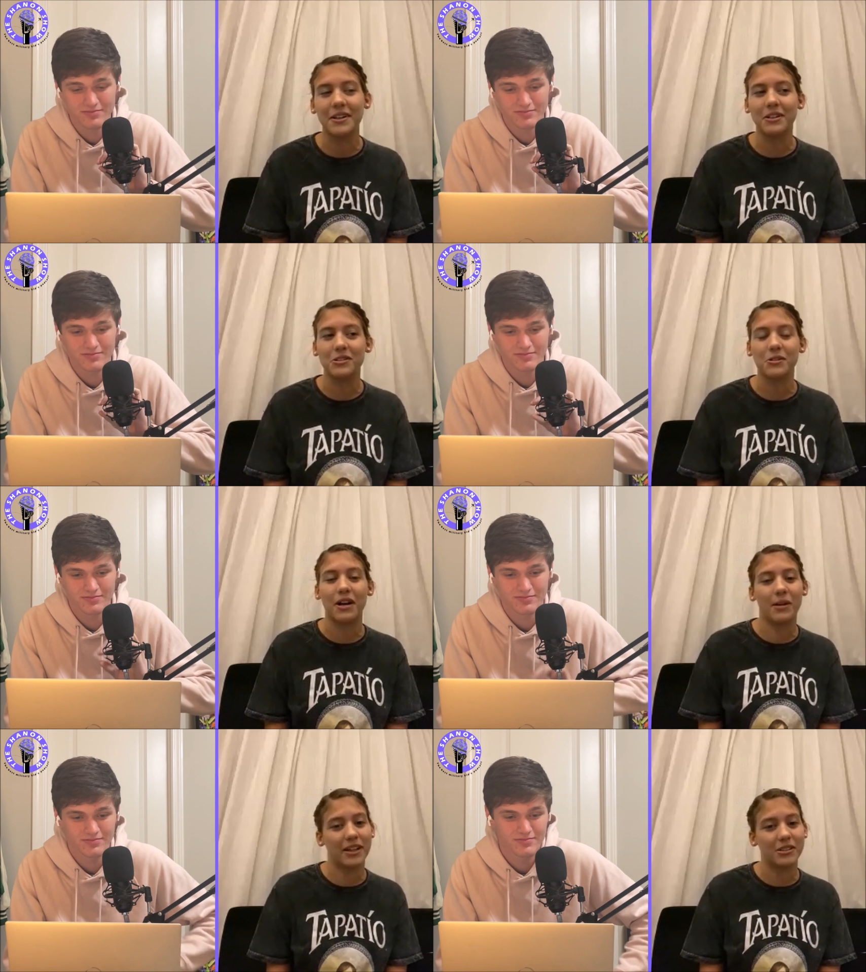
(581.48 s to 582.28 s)
Speaker 1: And so
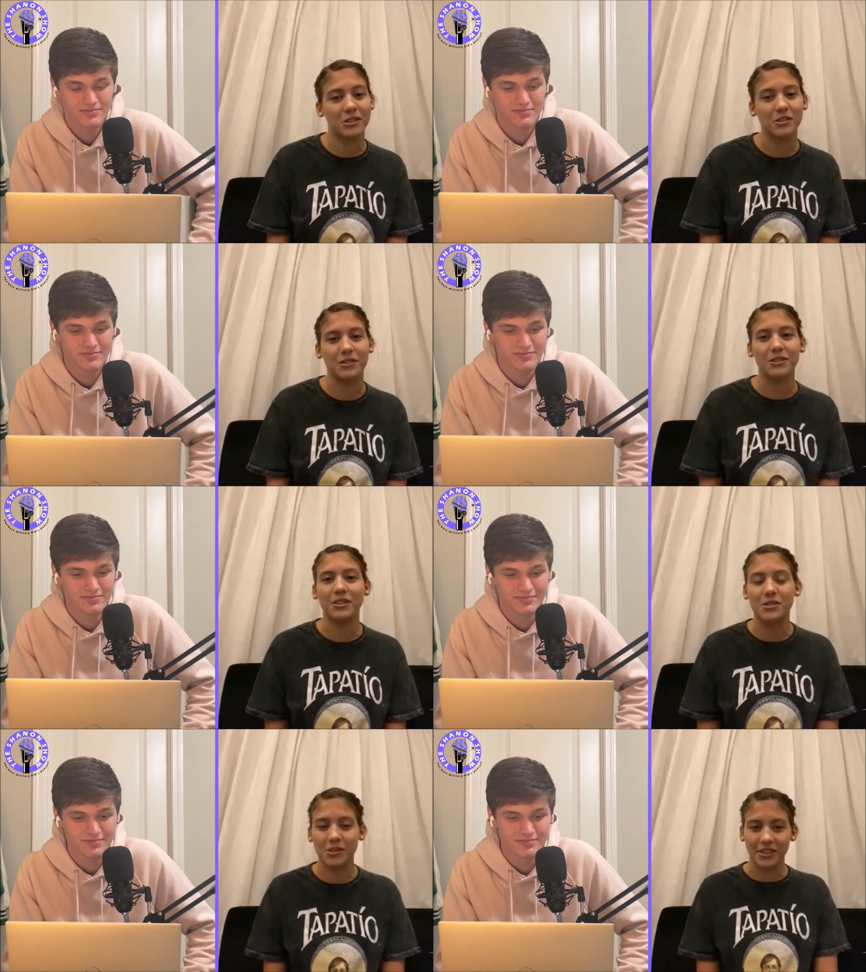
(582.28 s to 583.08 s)
I'm actually going to
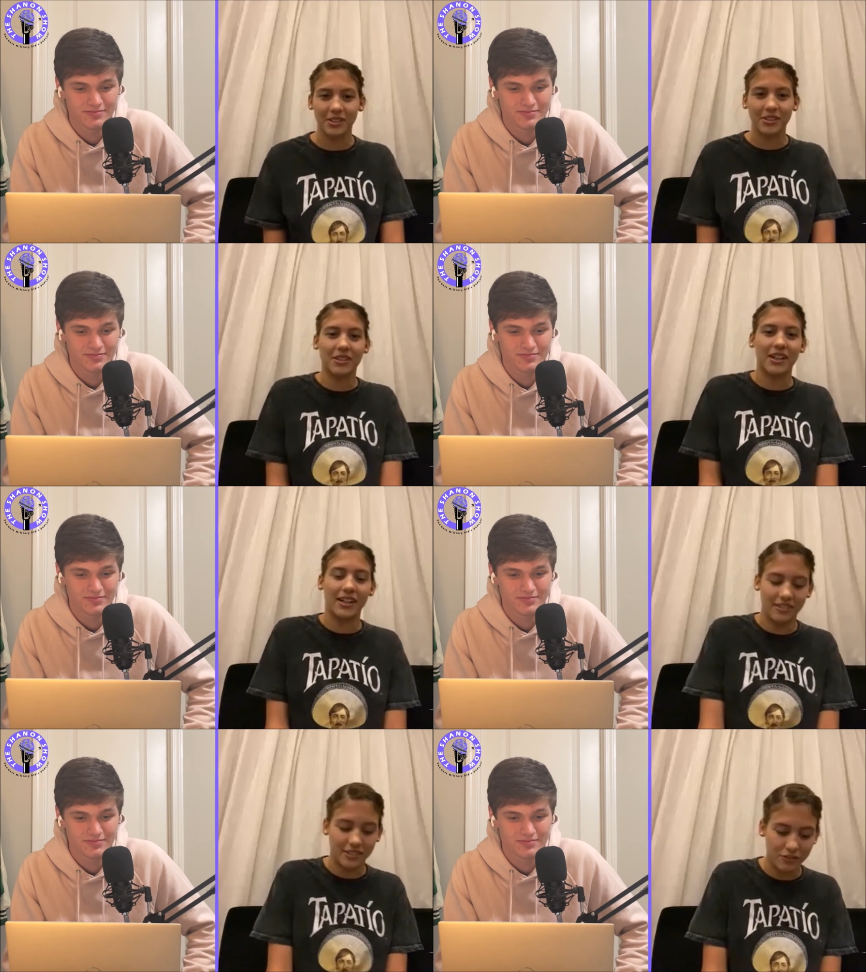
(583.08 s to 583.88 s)
Australia and the Cook
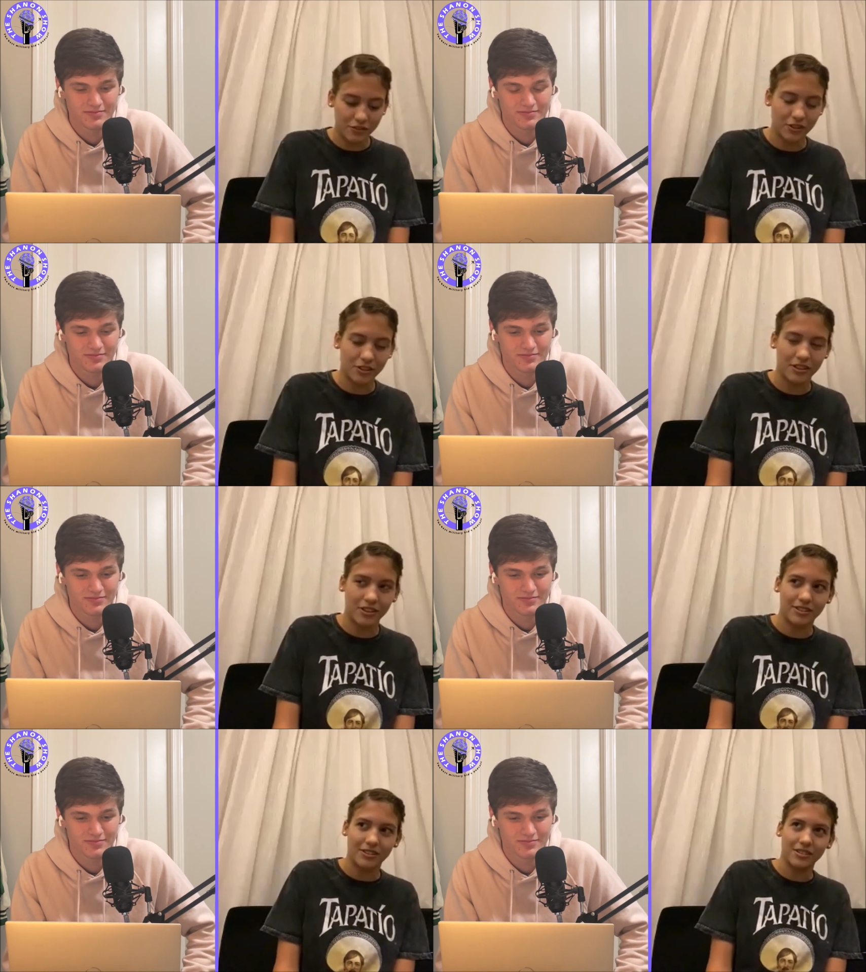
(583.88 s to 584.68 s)
Islands
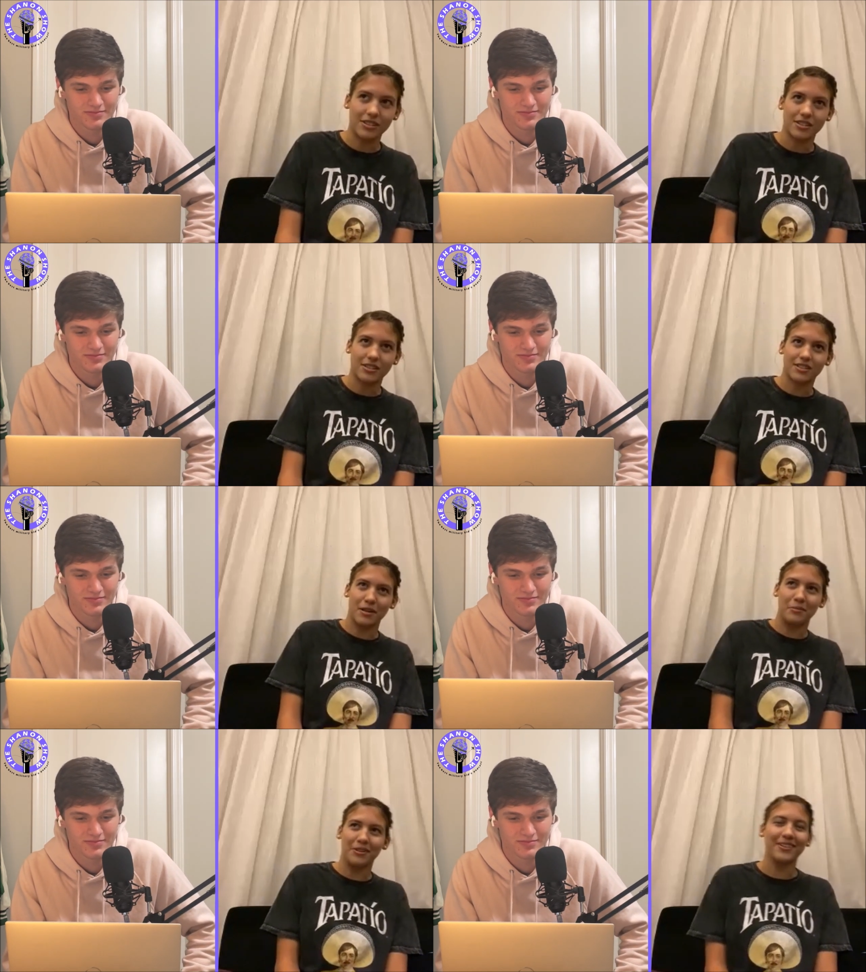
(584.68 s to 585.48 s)
for
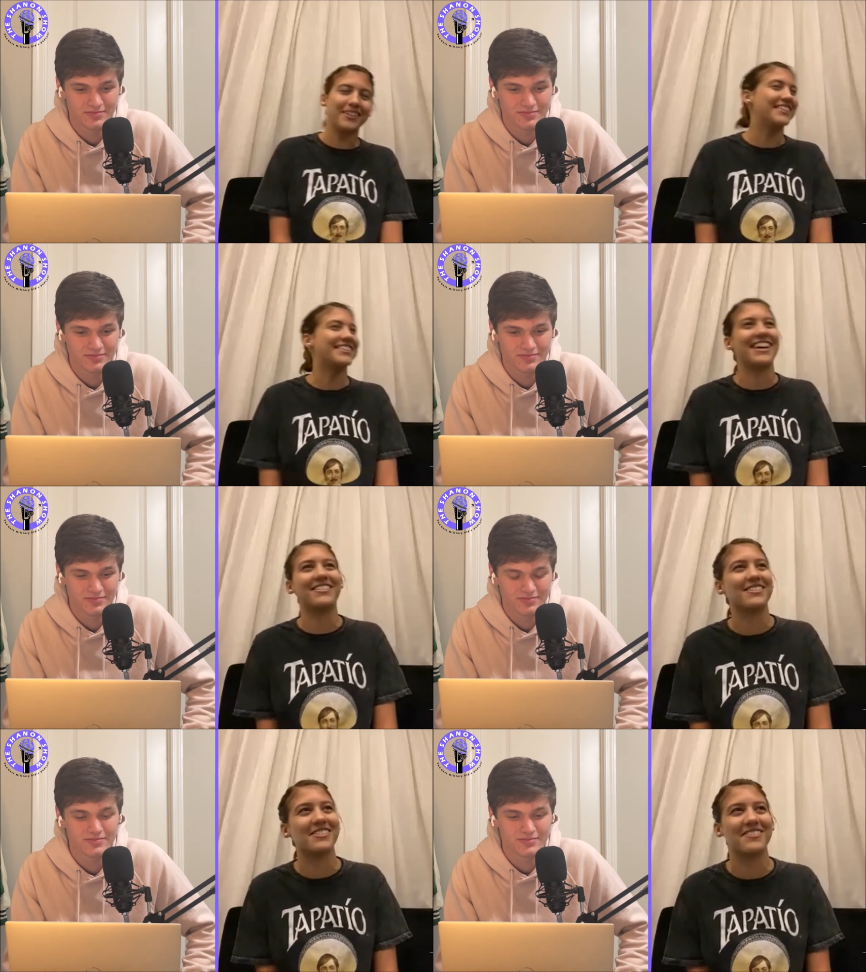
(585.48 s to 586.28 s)
summer. It
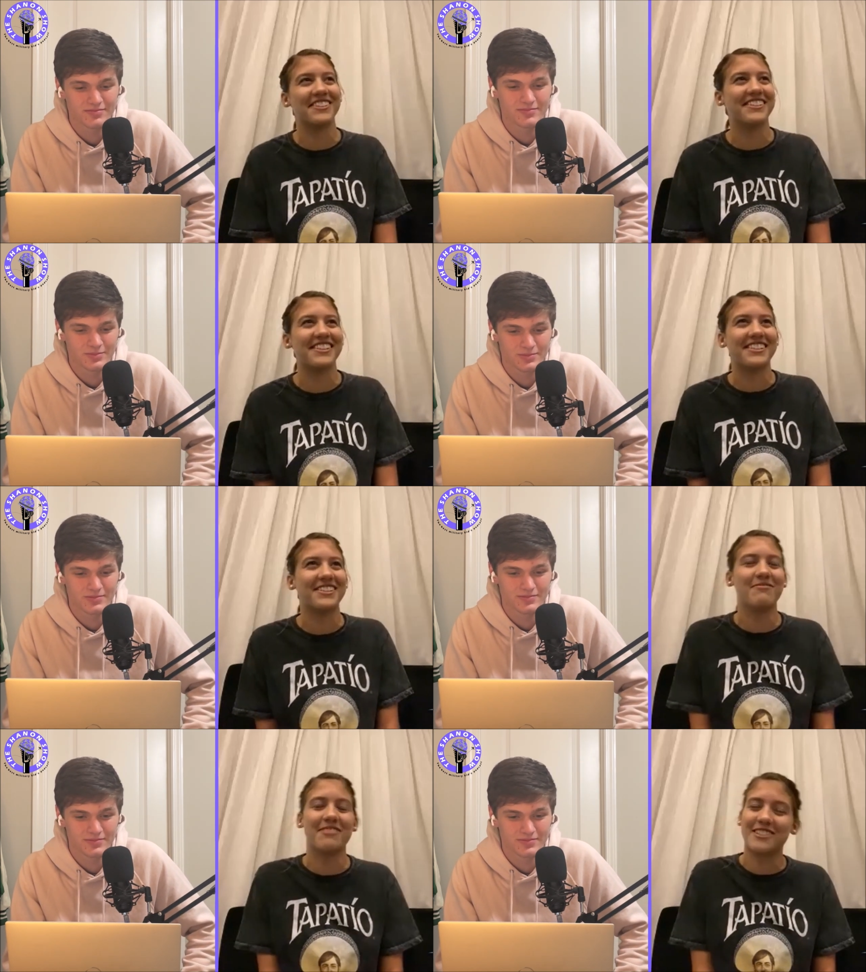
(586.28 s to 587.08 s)
sounds so weird saying
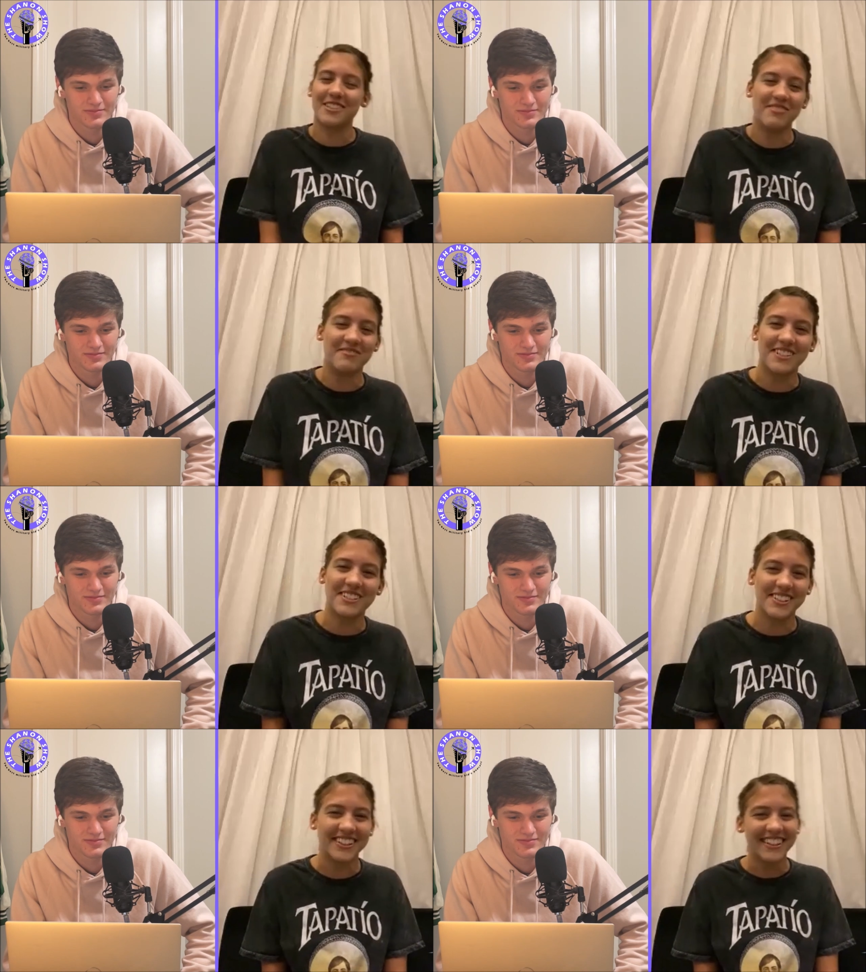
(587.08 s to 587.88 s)
summer because I'm in
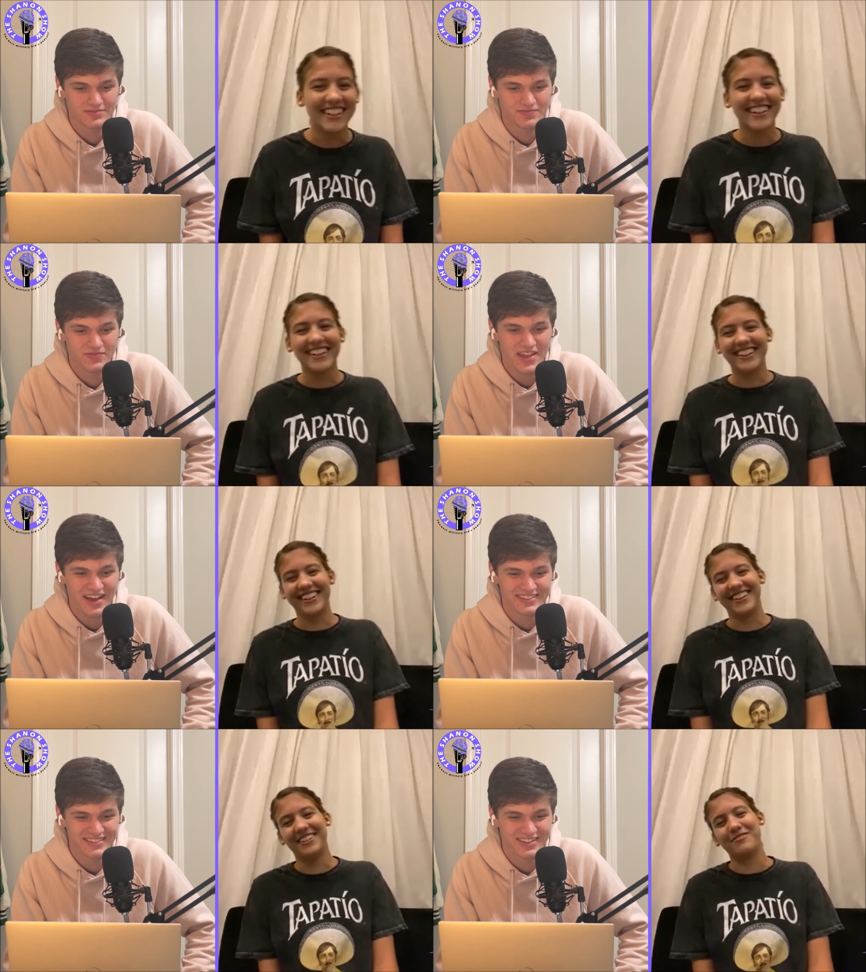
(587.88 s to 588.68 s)
winter.
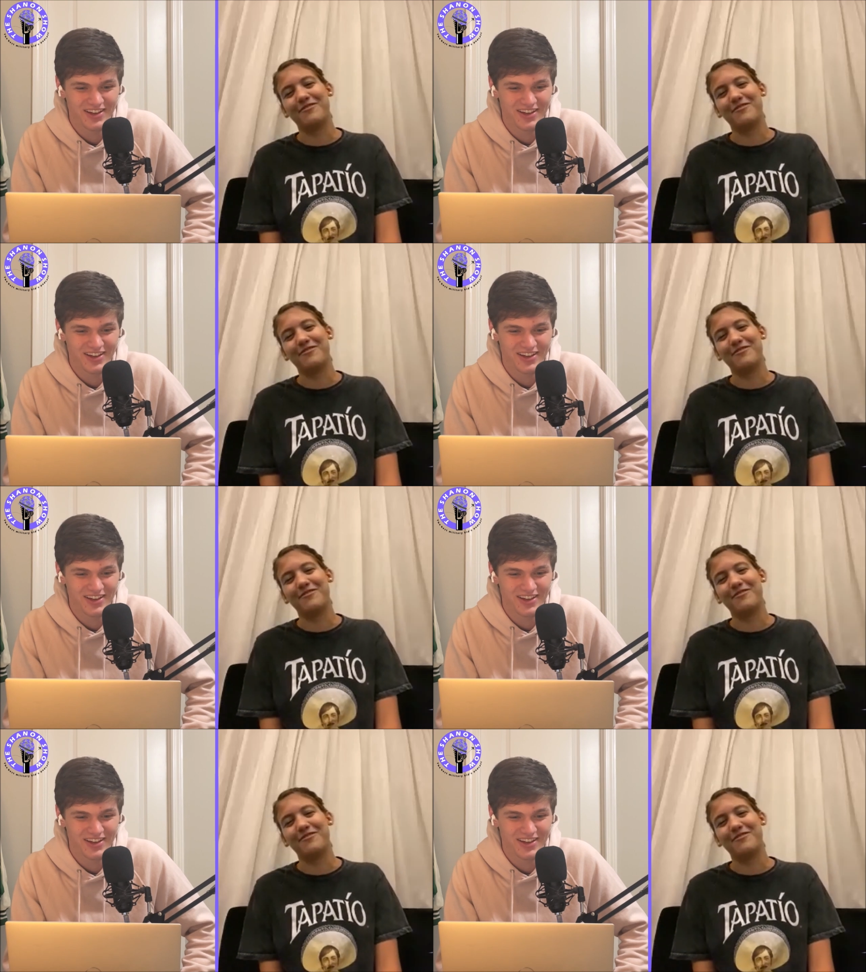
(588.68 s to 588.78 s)
Yeah.